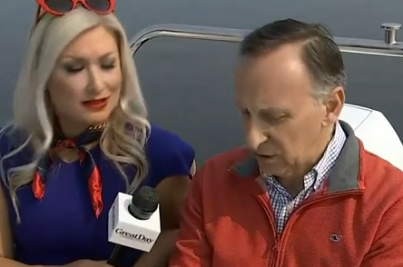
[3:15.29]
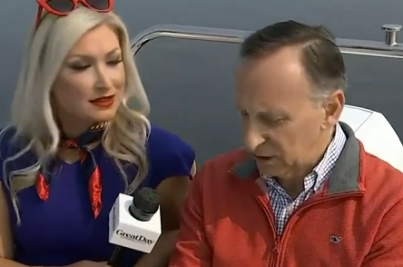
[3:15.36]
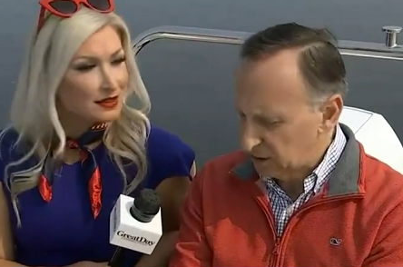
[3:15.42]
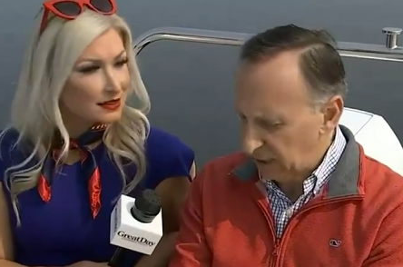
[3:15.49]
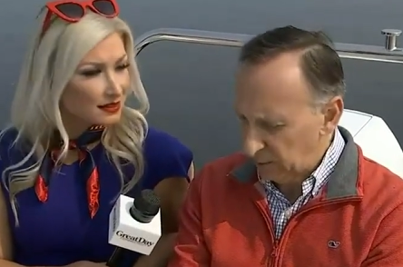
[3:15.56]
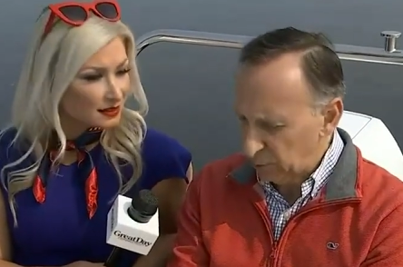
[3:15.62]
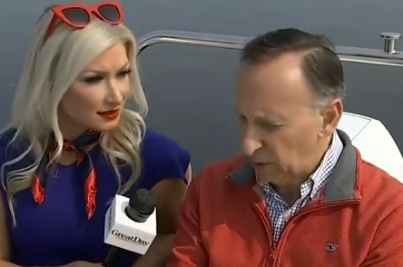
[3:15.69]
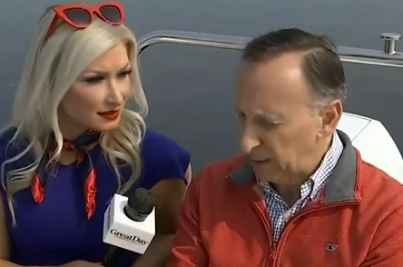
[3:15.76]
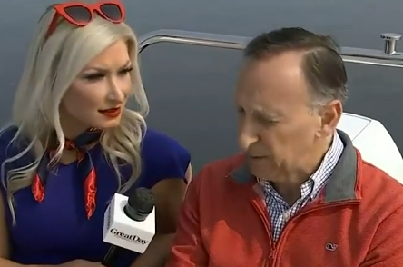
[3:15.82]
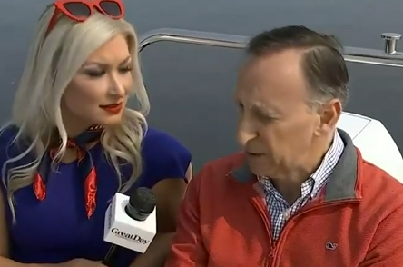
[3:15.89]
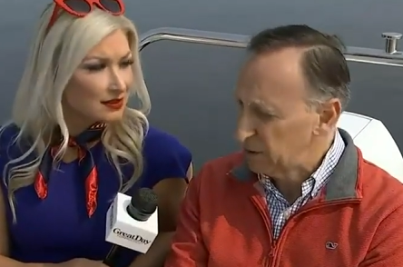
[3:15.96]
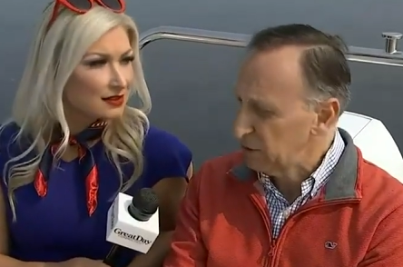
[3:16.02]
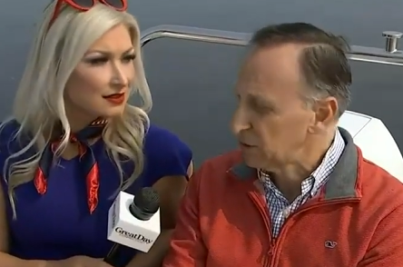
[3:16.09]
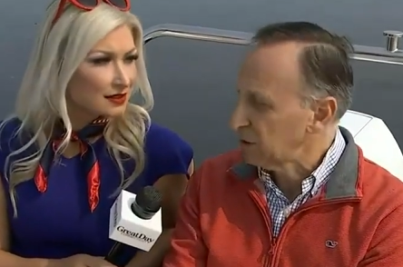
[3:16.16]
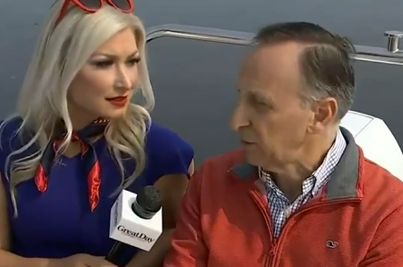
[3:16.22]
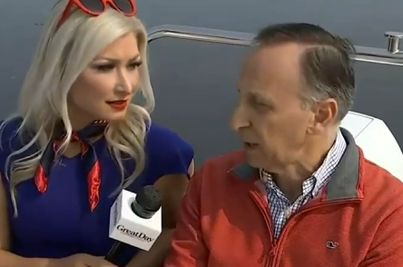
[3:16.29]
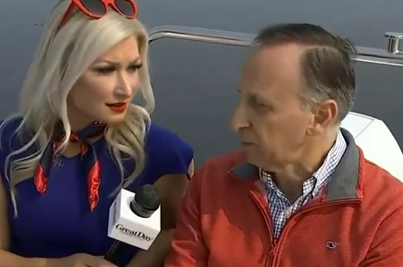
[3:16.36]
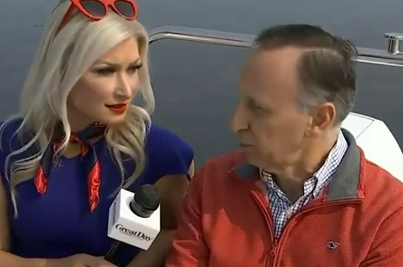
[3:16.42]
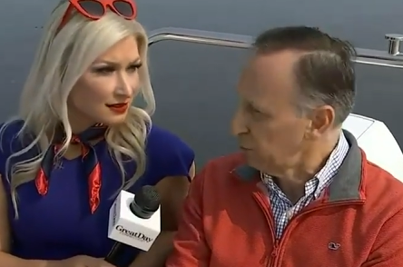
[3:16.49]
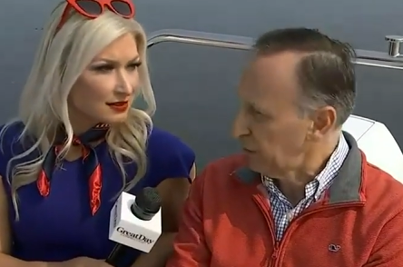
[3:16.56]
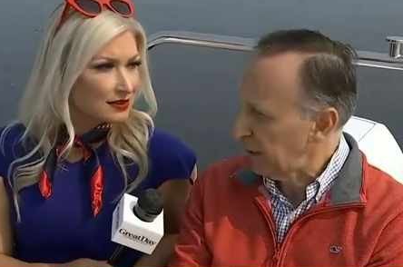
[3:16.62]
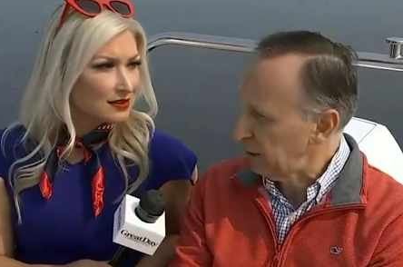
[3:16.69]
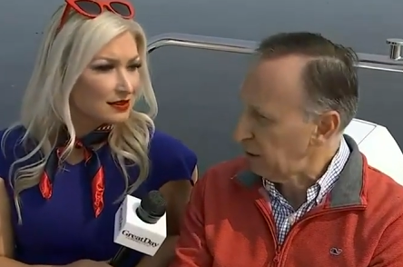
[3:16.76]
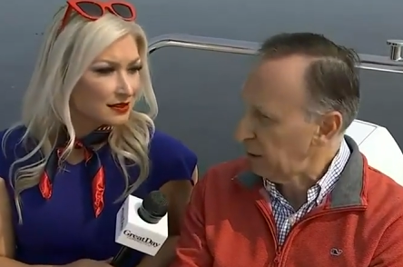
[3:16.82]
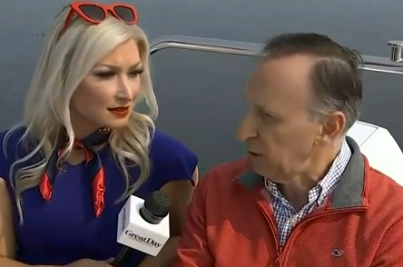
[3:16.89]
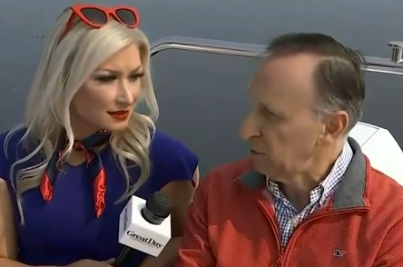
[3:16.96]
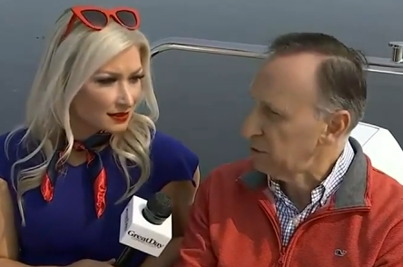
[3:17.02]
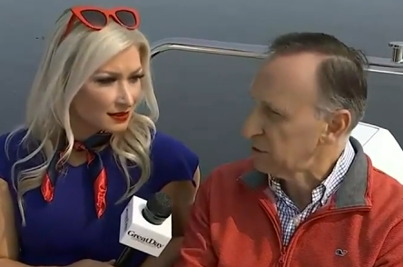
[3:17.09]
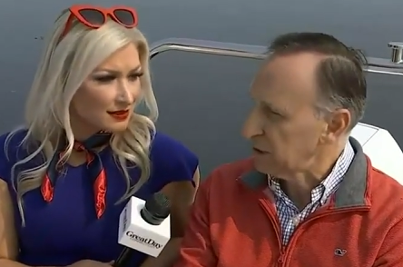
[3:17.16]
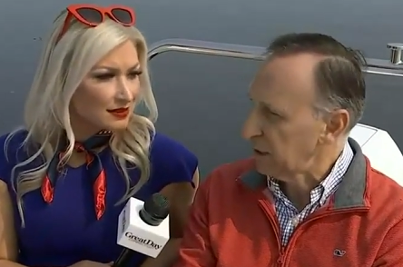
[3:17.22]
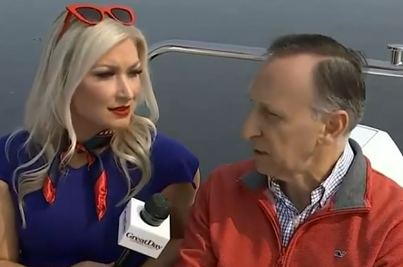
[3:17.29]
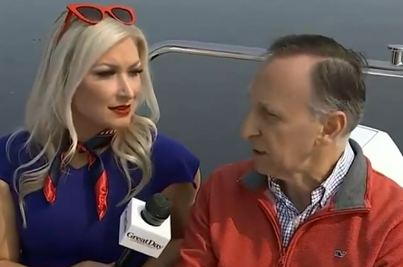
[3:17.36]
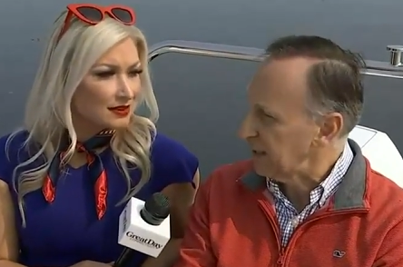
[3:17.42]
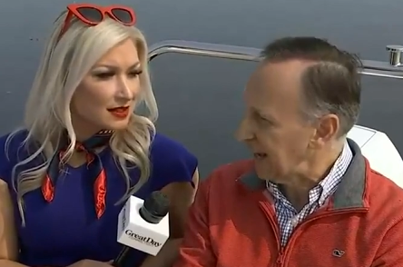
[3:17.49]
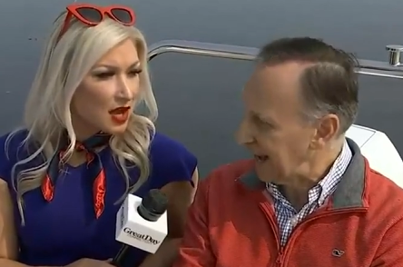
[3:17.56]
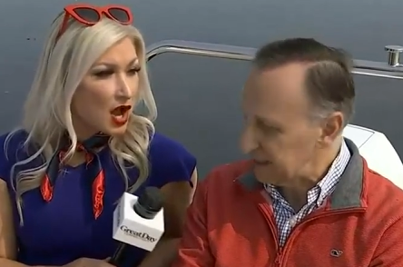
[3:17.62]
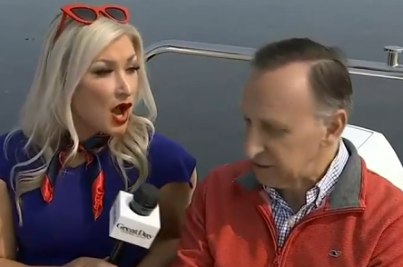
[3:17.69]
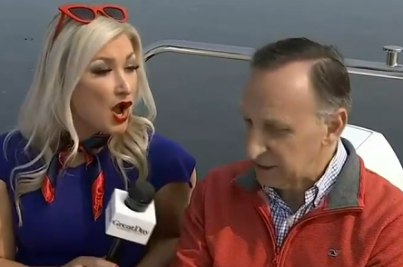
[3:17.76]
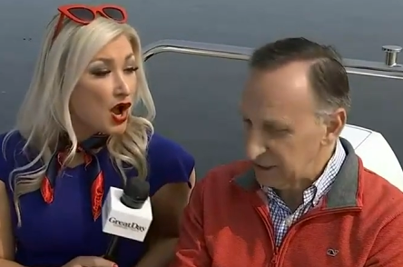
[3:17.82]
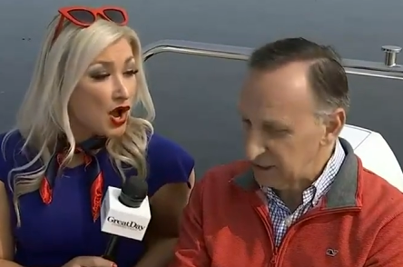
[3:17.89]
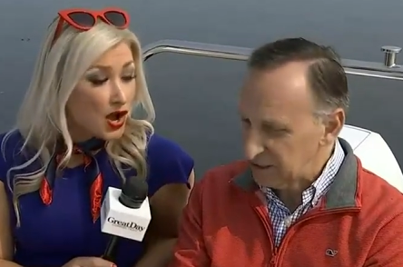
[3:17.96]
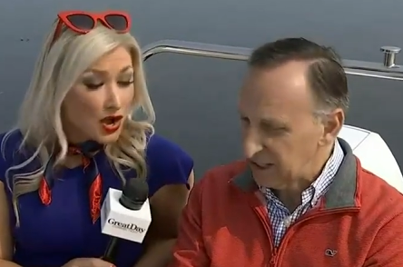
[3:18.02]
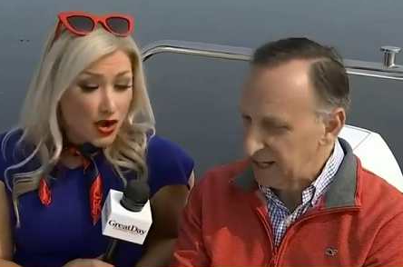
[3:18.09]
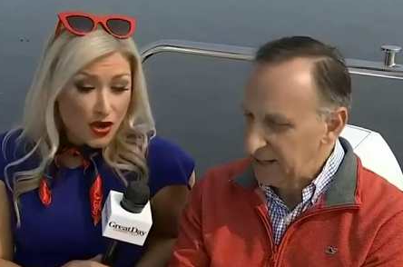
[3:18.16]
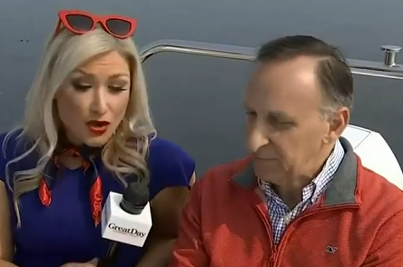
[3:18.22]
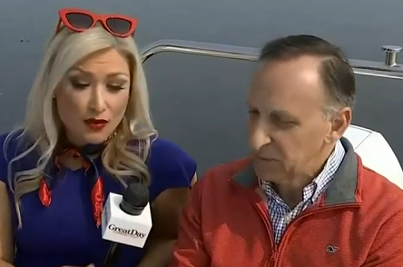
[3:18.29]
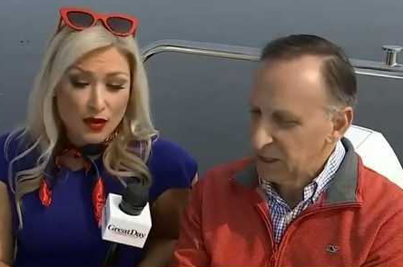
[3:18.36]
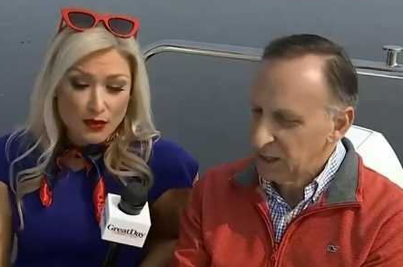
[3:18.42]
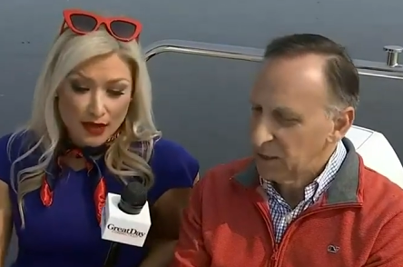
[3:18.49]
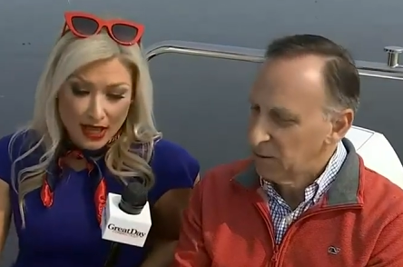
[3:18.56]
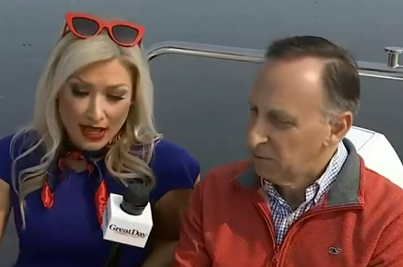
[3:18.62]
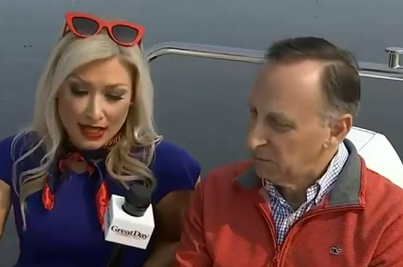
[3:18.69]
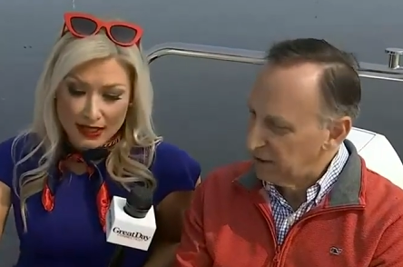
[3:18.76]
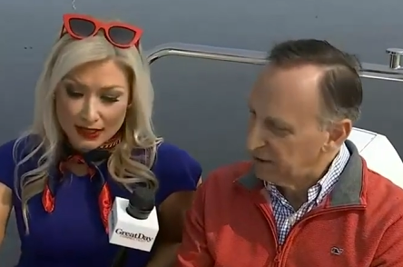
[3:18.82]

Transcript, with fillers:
Speaker 1: the uh, same grape that's used to make Brunellos and Chiantis. Oh, okay.